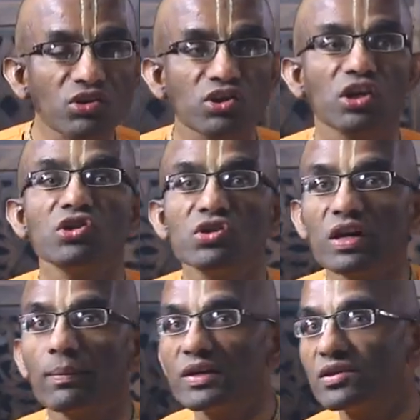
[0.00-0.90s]

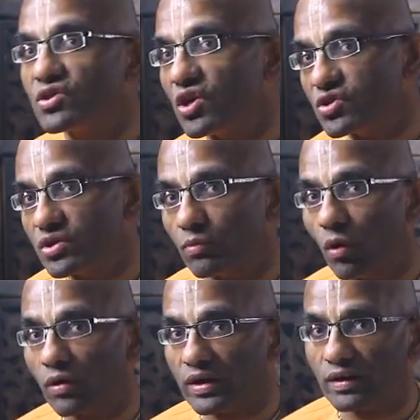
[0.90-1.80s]
unchanging amid the changing
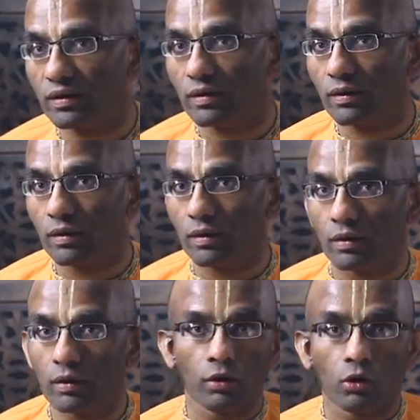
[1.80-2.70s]
body?
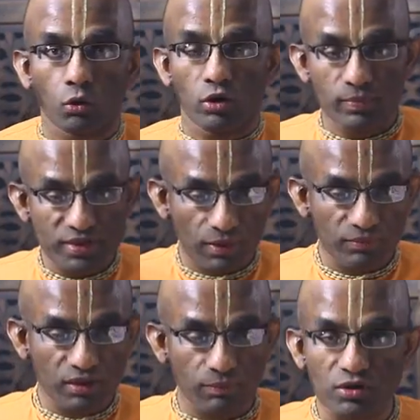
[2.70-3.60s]
Could it be
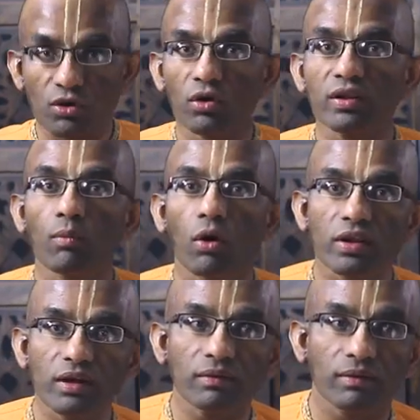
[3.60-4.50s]
something beyond the
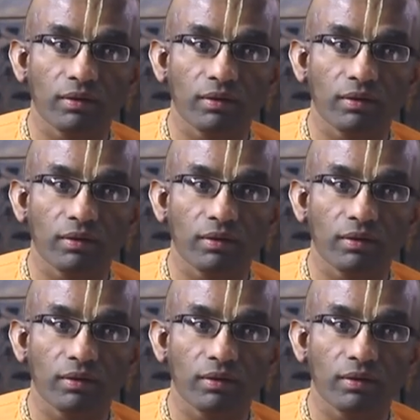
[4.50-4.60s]
body?